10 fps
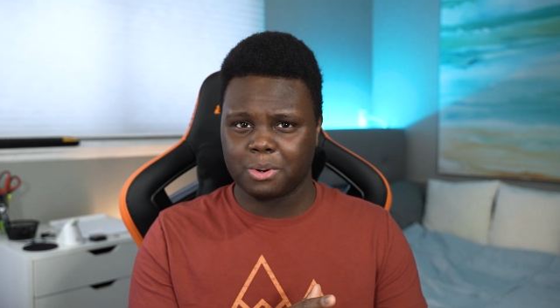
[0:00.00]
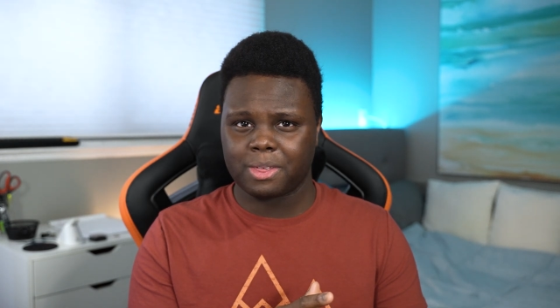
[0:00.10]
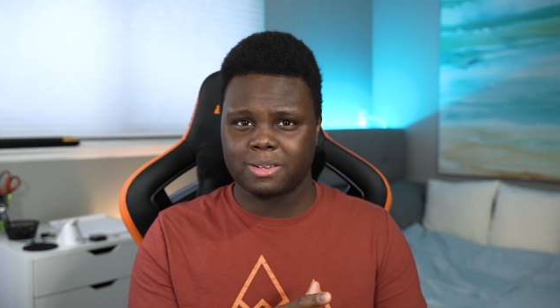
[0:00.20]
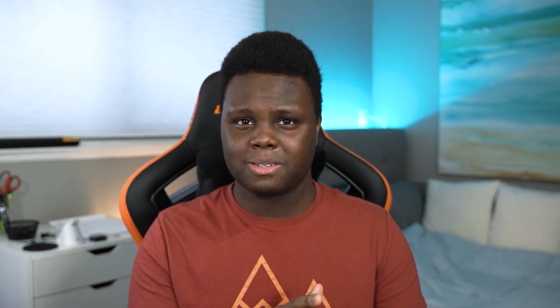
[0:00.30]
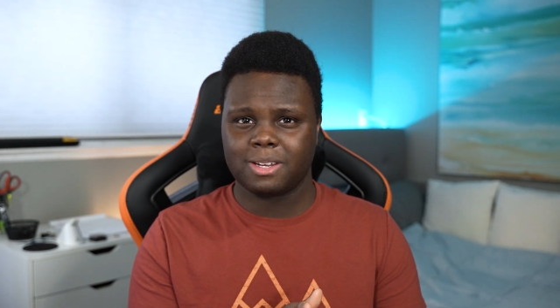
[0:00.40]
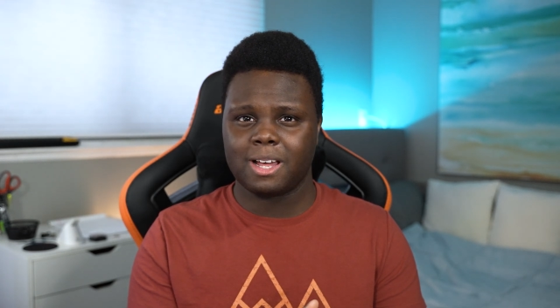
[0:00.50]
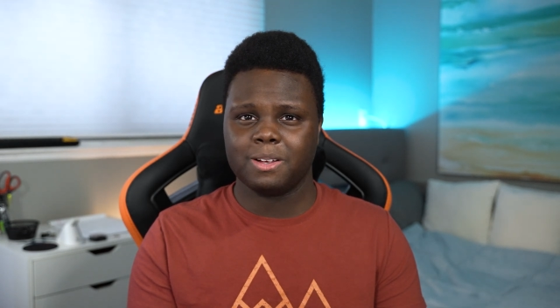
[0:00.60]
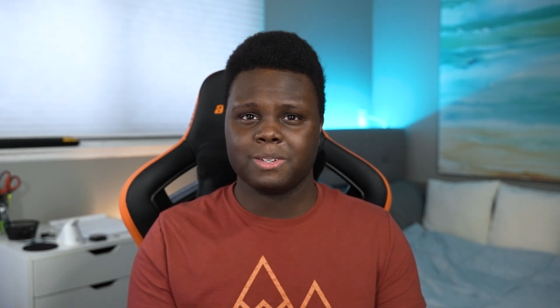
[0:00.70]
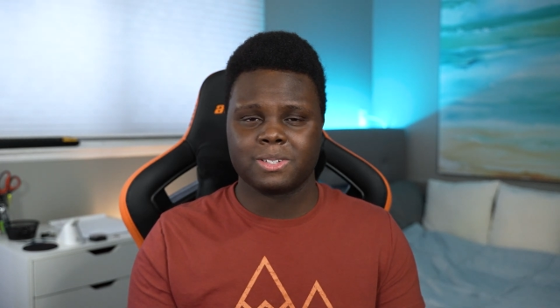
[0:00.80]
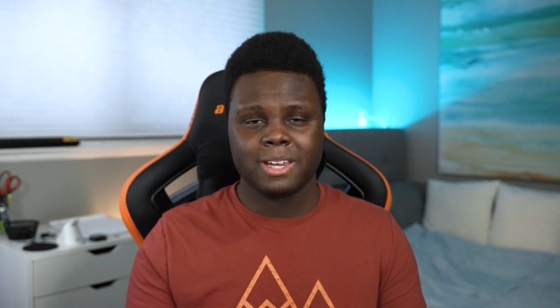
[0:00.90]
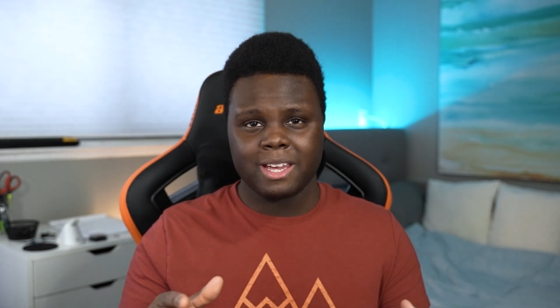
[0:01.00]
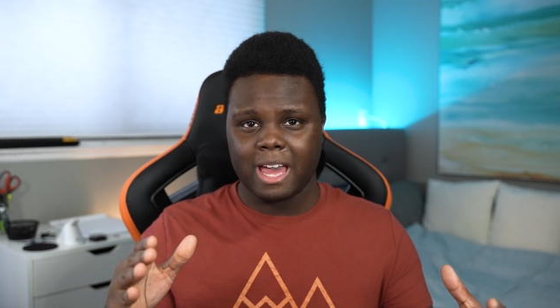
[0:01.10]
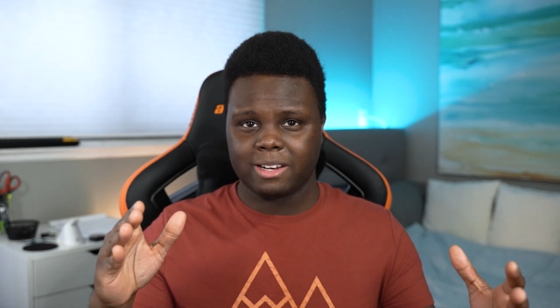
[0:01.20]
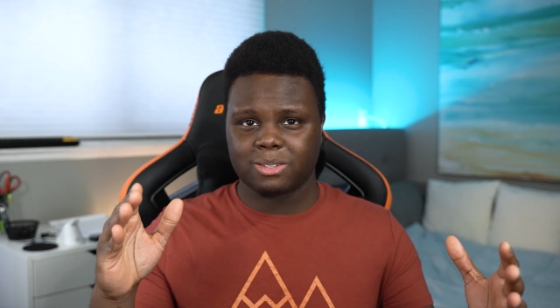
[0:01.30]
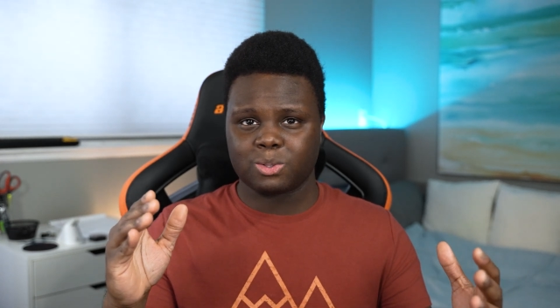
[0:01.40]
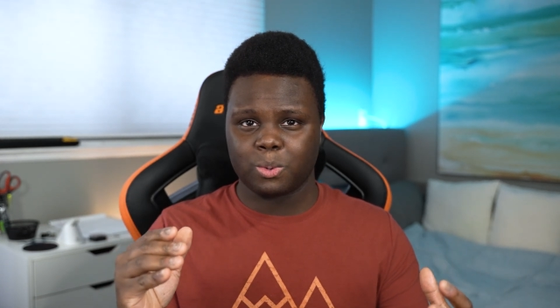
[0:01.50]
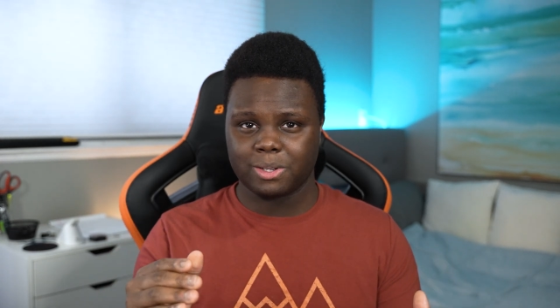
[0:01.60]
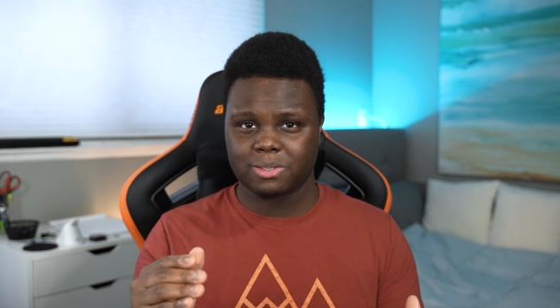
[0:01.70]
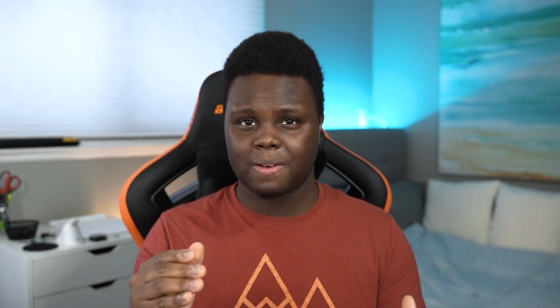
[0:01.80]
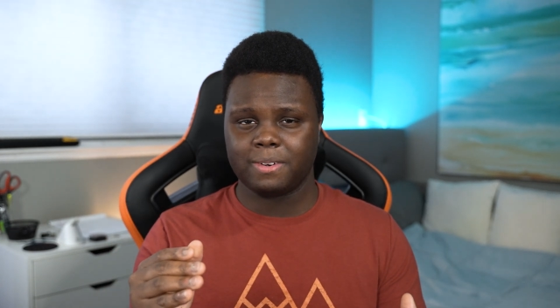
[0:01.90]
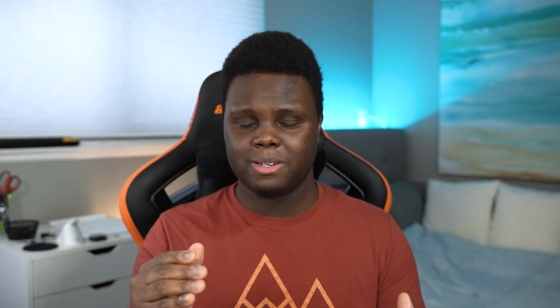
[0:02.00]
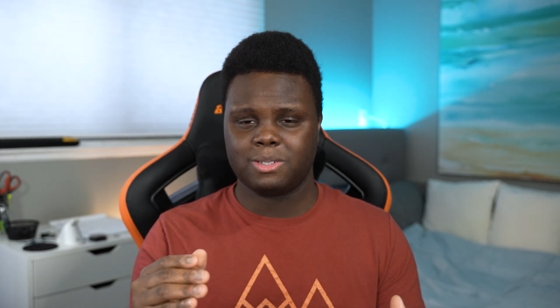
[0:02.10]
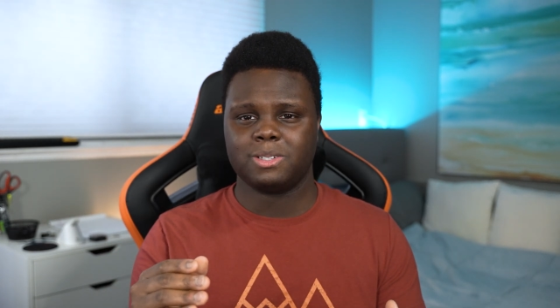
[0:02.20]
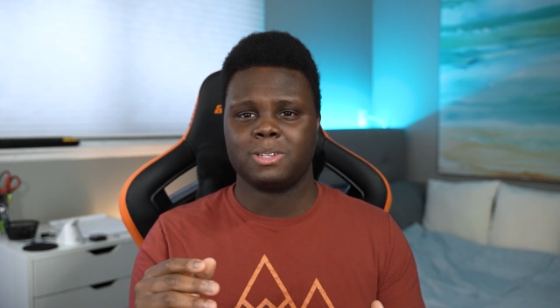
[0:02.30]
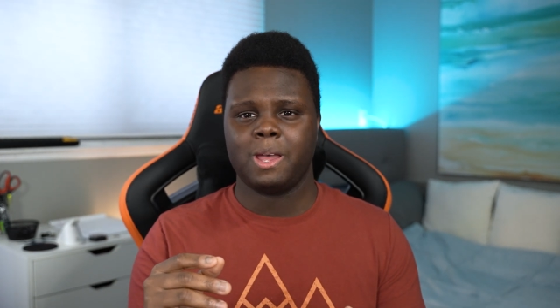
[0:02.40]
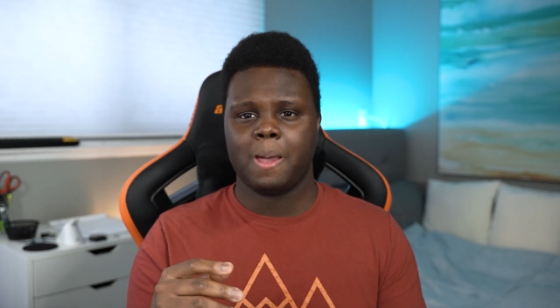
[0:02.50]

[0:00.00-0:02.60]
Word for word: or $4,000, and it's 27 inches,